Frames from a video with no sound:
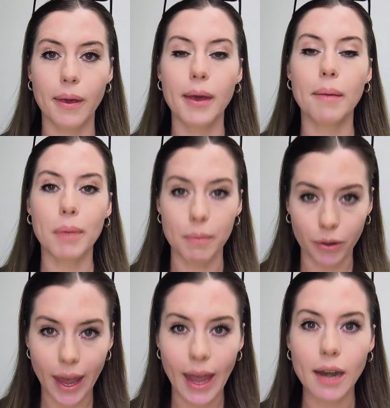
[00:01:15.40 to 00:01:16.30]
People
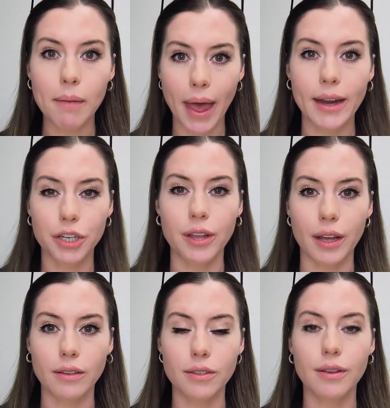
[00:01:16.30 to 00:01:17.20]
can't manage
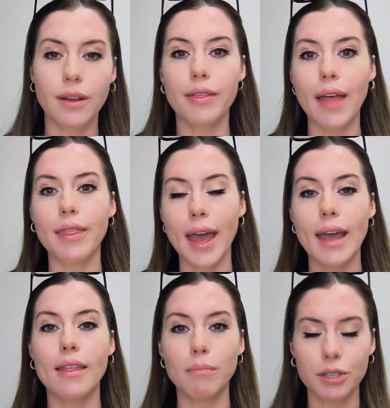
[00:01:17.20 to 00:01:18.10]
things that they
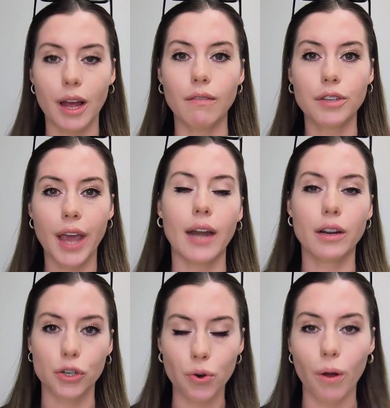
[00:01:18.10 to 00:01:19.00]
themselves can't
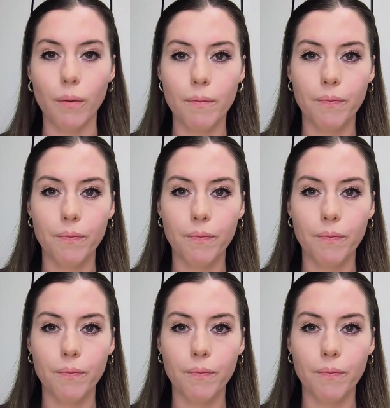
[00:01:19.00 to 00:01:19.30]
control.